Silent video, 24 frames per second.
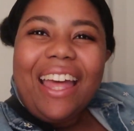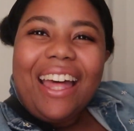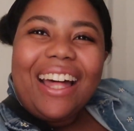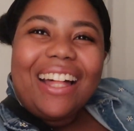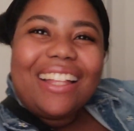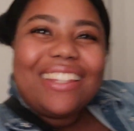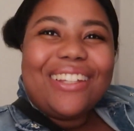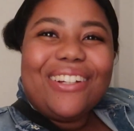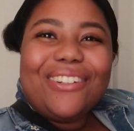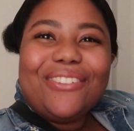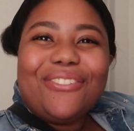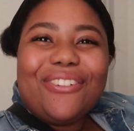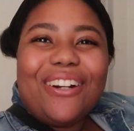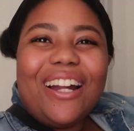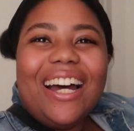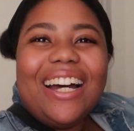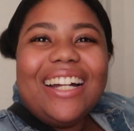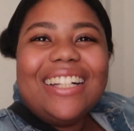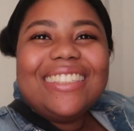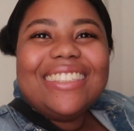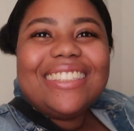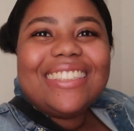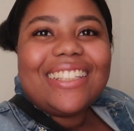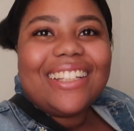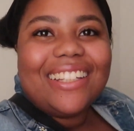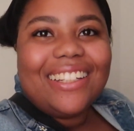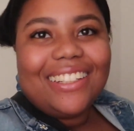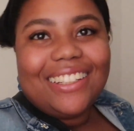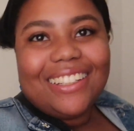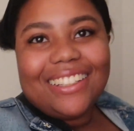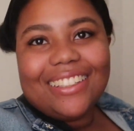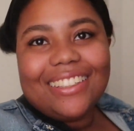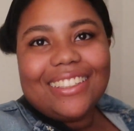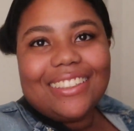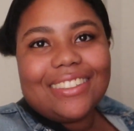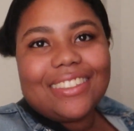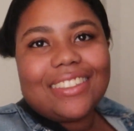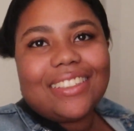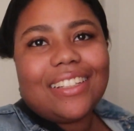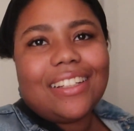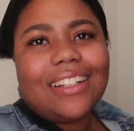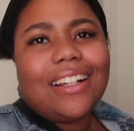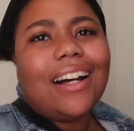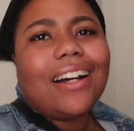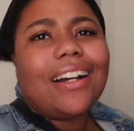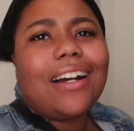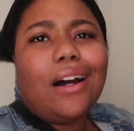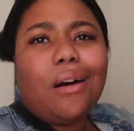Hello friends, it is
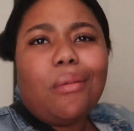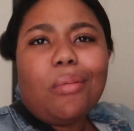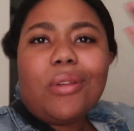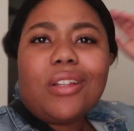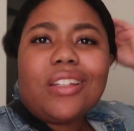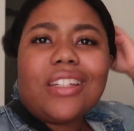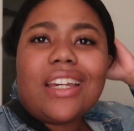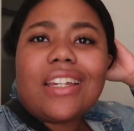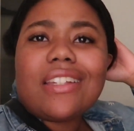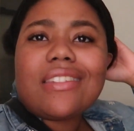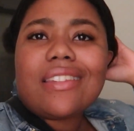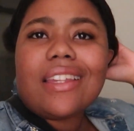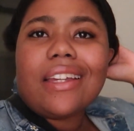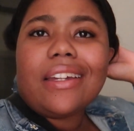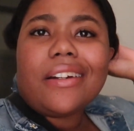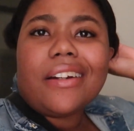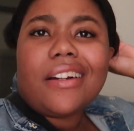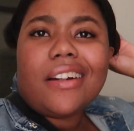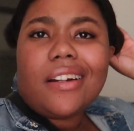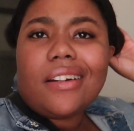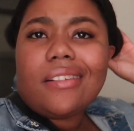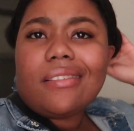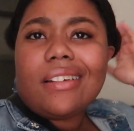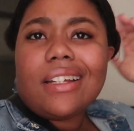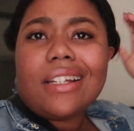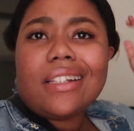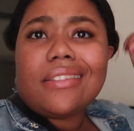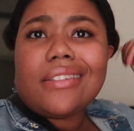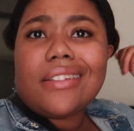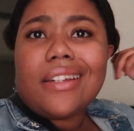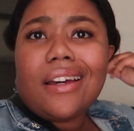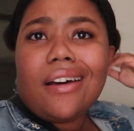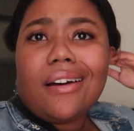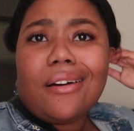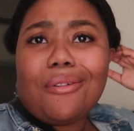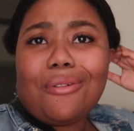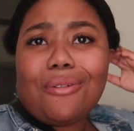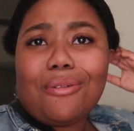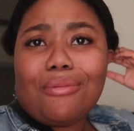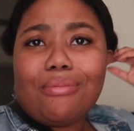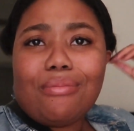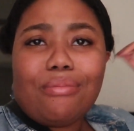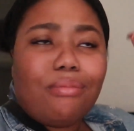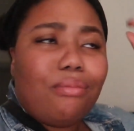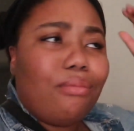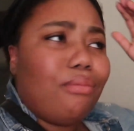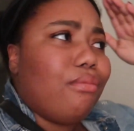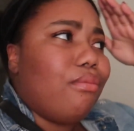a couple of days later. It's now
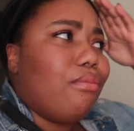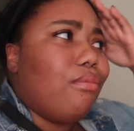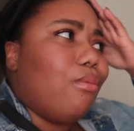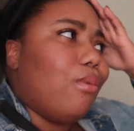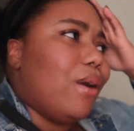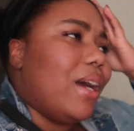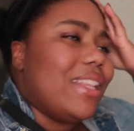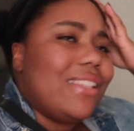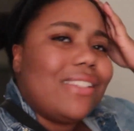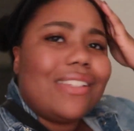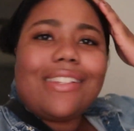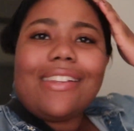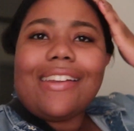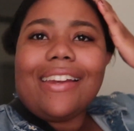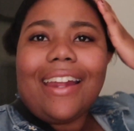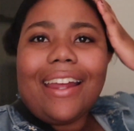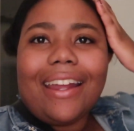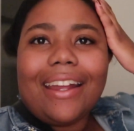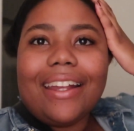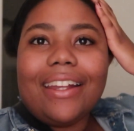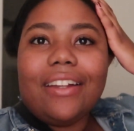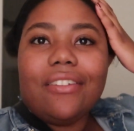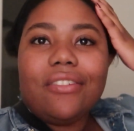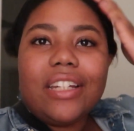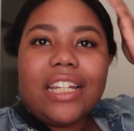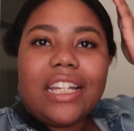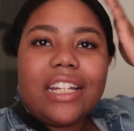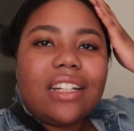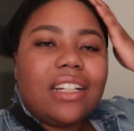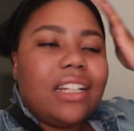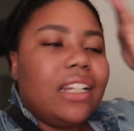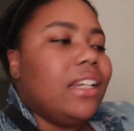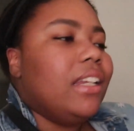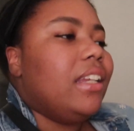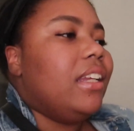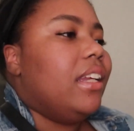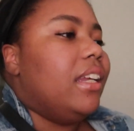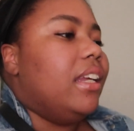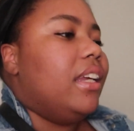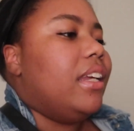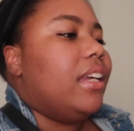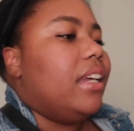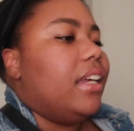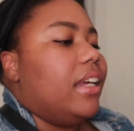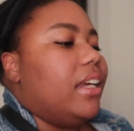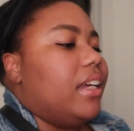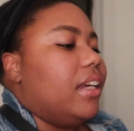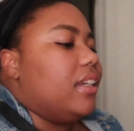Wednesday evening
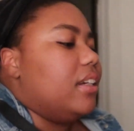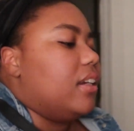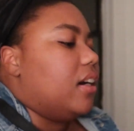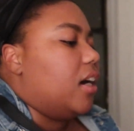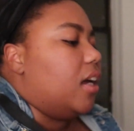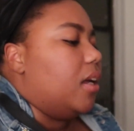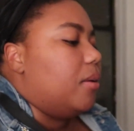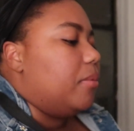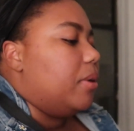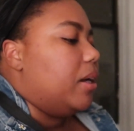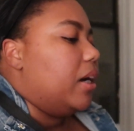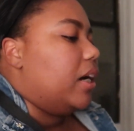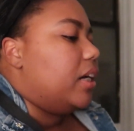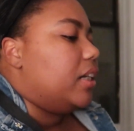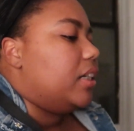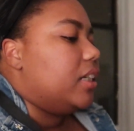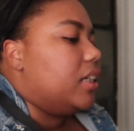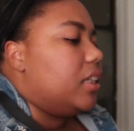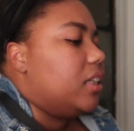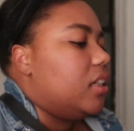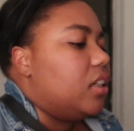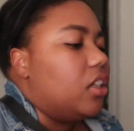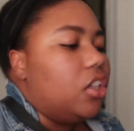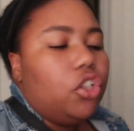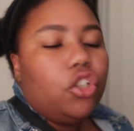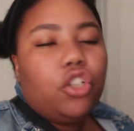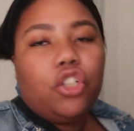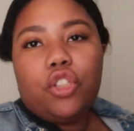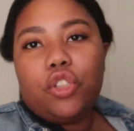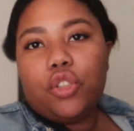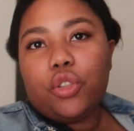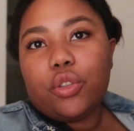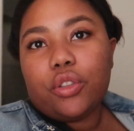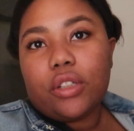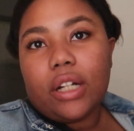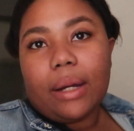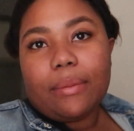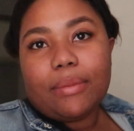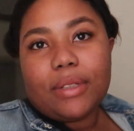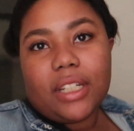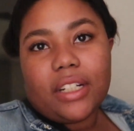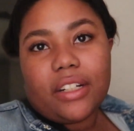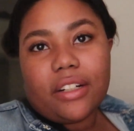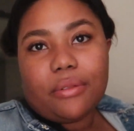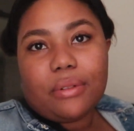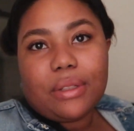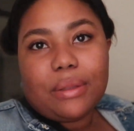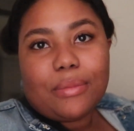and I'm headed to grab
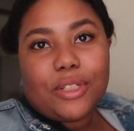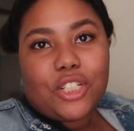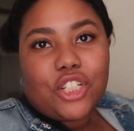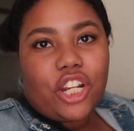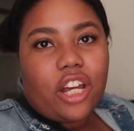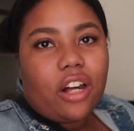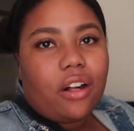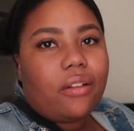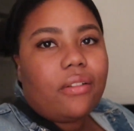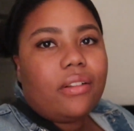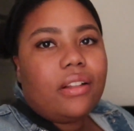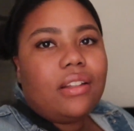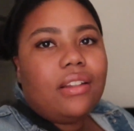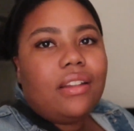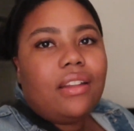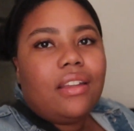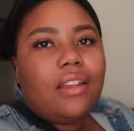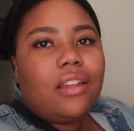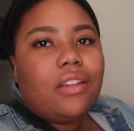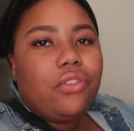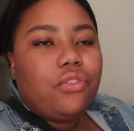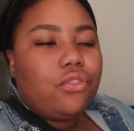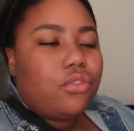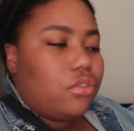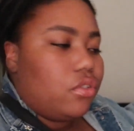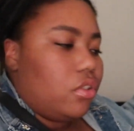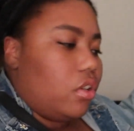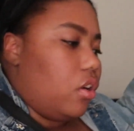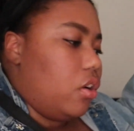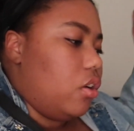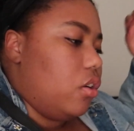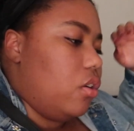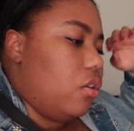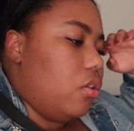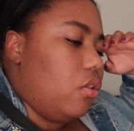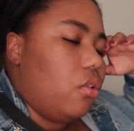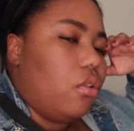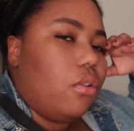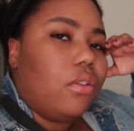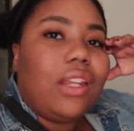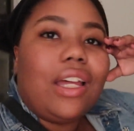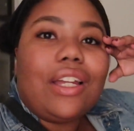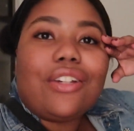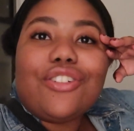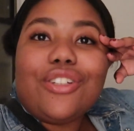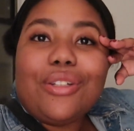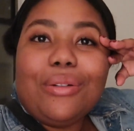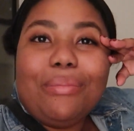dinner with Michelle. So
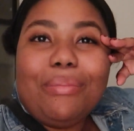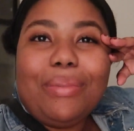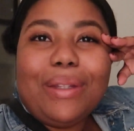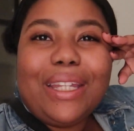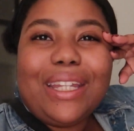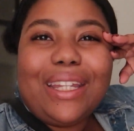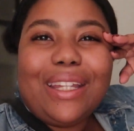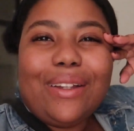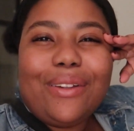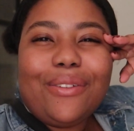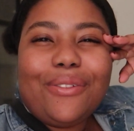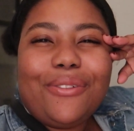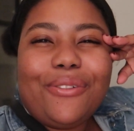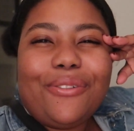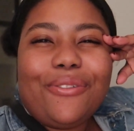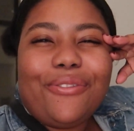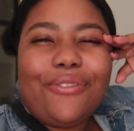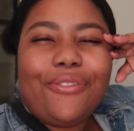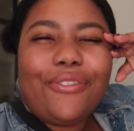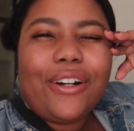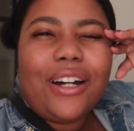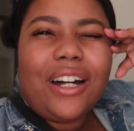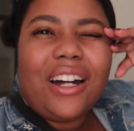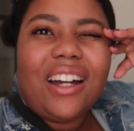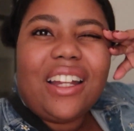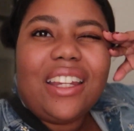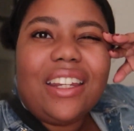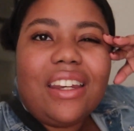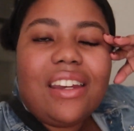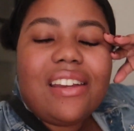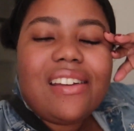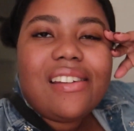that should be fun.